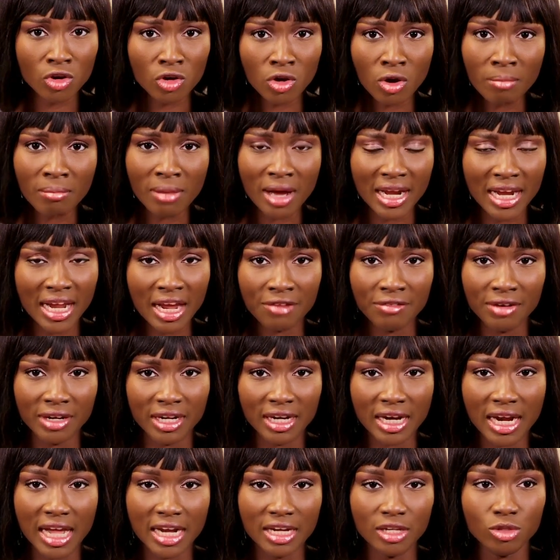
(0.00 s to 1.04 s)
normally and
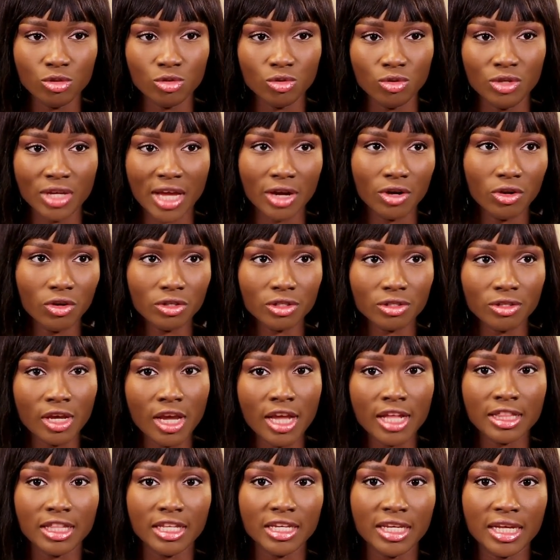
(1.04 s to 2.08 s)
regularly. So you're not
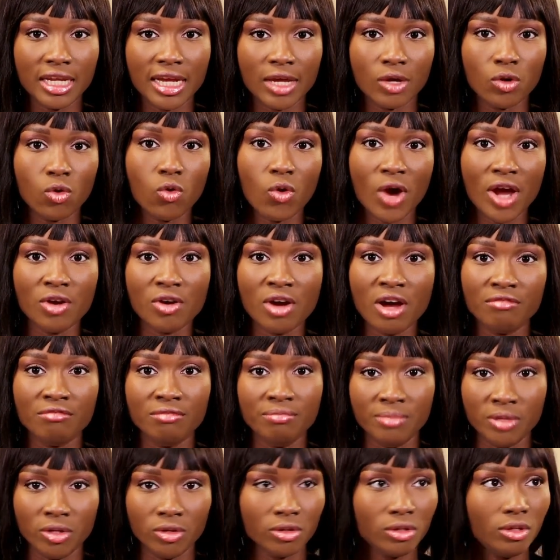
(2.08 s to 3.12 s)
thinking like, oh, I don't have
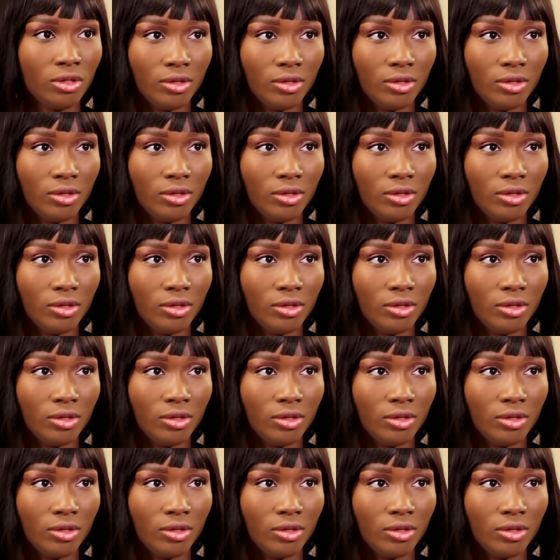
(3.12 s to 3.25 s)
milk.